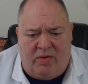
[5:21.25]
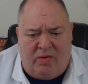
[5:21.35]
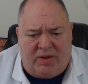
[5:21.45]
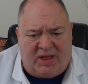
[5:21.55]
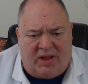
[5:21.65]

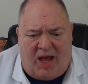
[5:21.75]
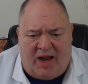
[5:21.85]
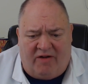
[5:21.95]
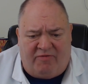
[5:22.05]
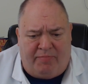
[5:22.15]
with a
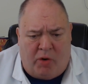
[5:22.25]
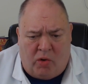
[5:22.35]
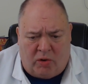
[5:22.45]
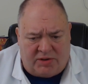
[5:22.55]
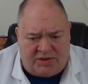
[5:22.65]
lot of
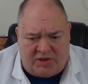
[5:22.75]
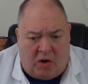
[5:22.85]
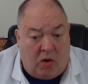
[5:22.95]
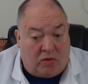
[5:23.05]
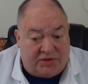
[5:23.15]
pores,
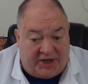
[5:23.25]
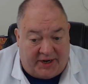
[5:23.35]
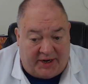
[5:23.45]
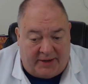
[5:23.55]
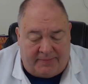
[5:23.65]
holes in
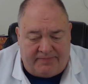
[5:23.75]
it.